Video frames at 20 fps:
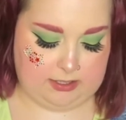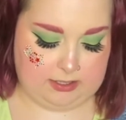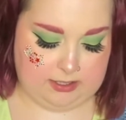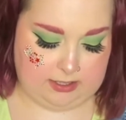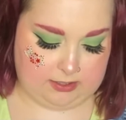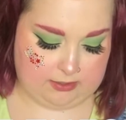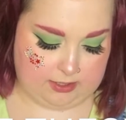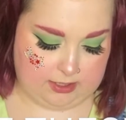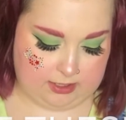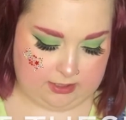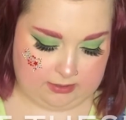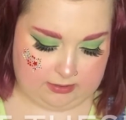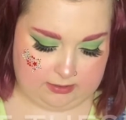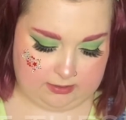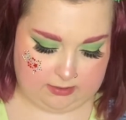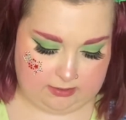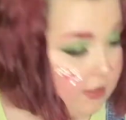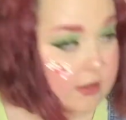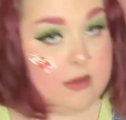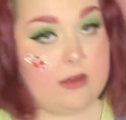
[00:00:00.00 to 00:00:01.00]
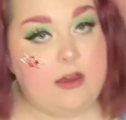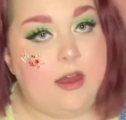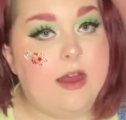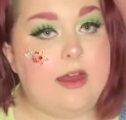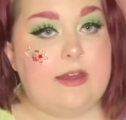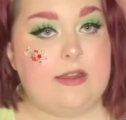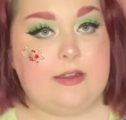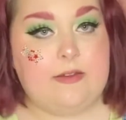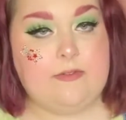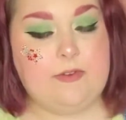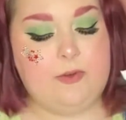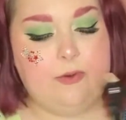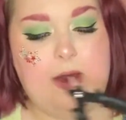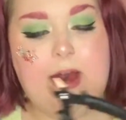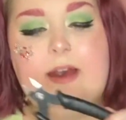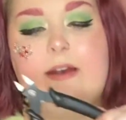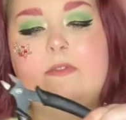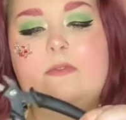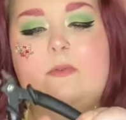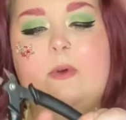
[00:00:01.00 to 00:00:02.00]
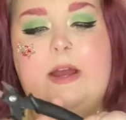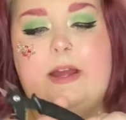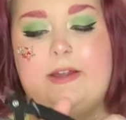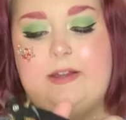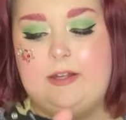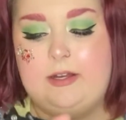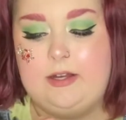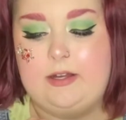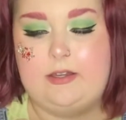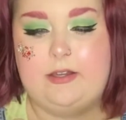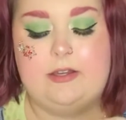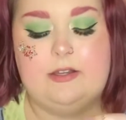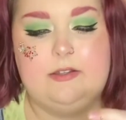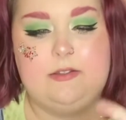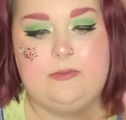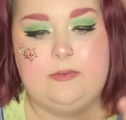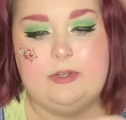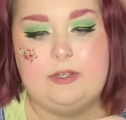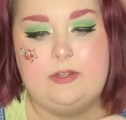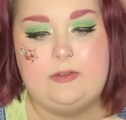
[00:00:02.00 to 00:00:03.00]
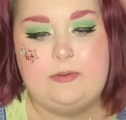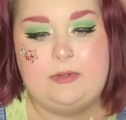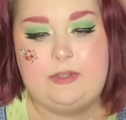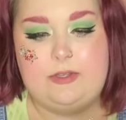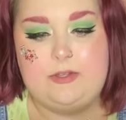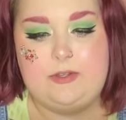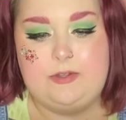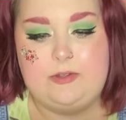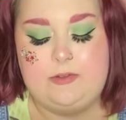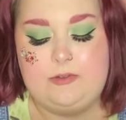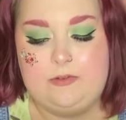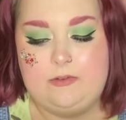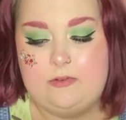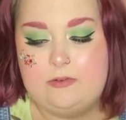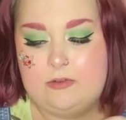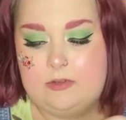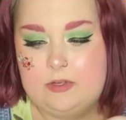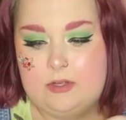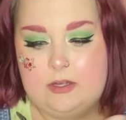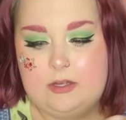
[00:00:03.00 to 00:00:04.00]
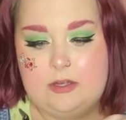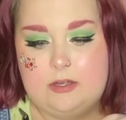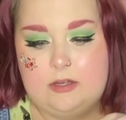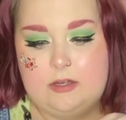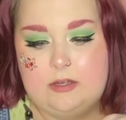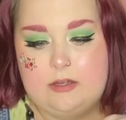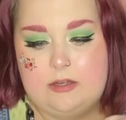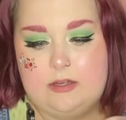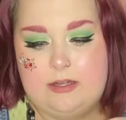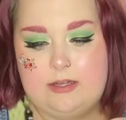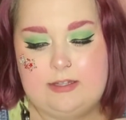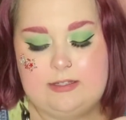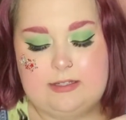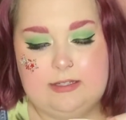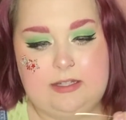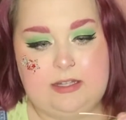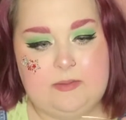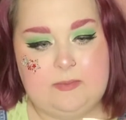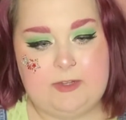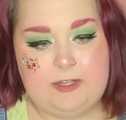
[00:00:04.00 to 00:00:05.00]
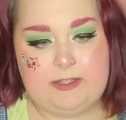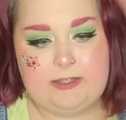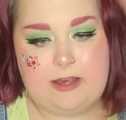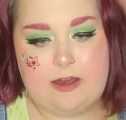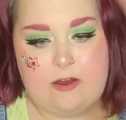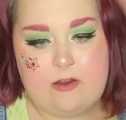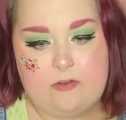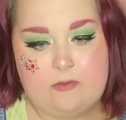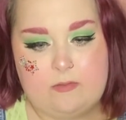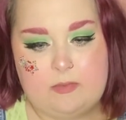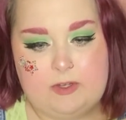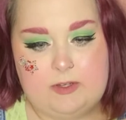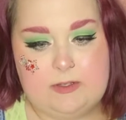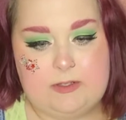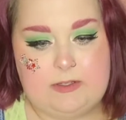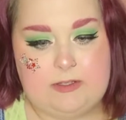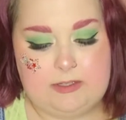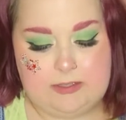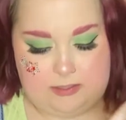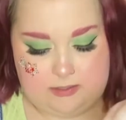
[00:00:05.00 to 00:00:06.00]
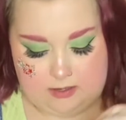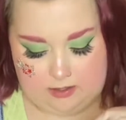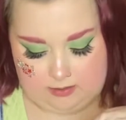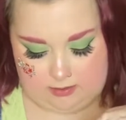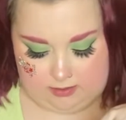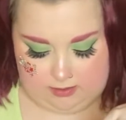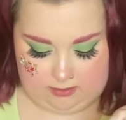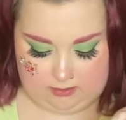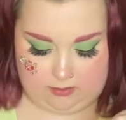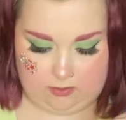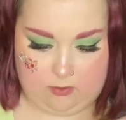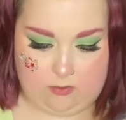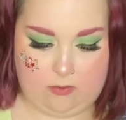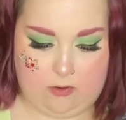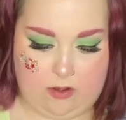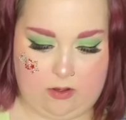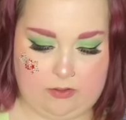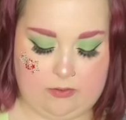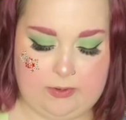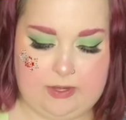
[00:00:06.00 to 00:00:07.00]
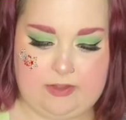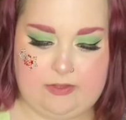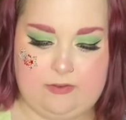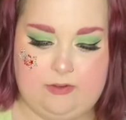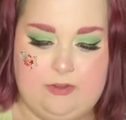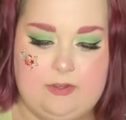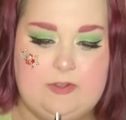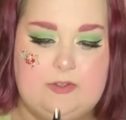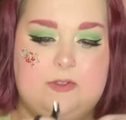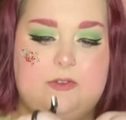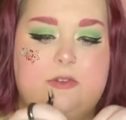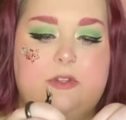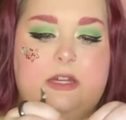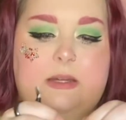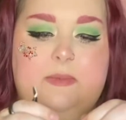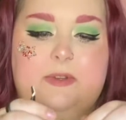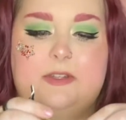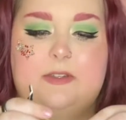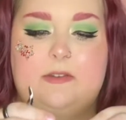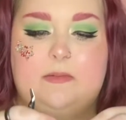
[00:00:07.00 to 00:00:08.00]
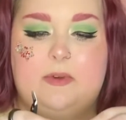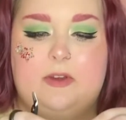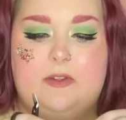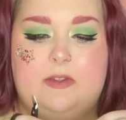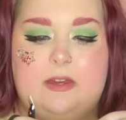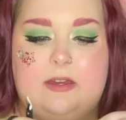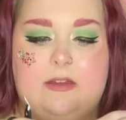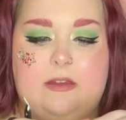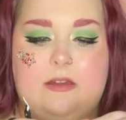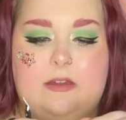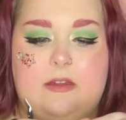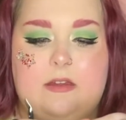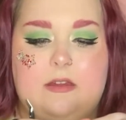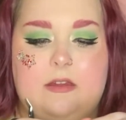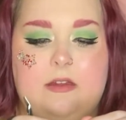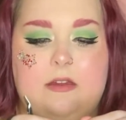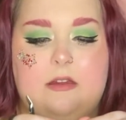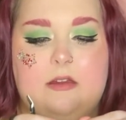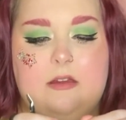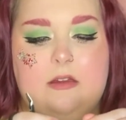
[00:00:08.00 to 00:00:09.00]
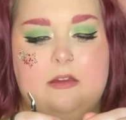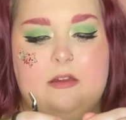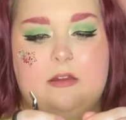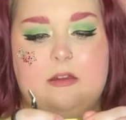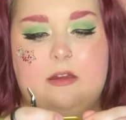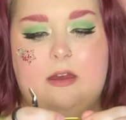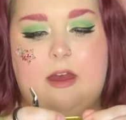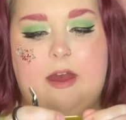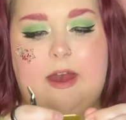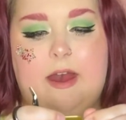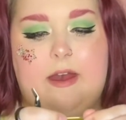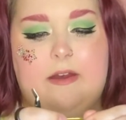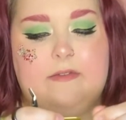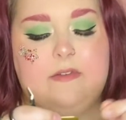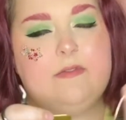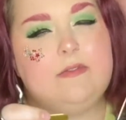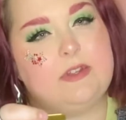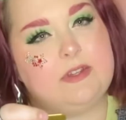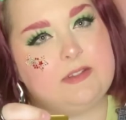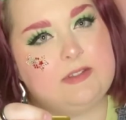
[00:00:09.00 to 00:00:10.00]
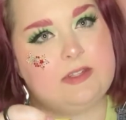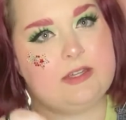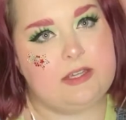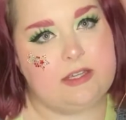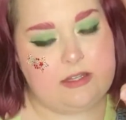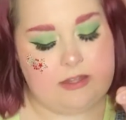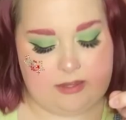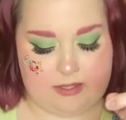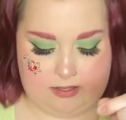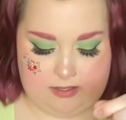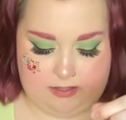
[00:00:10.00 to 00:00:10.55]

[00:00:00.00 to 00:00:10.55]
earring. And if you have wire cutters, what you would do is clip it down because it's not going to go all the way through this. So clip it to about like half of this length.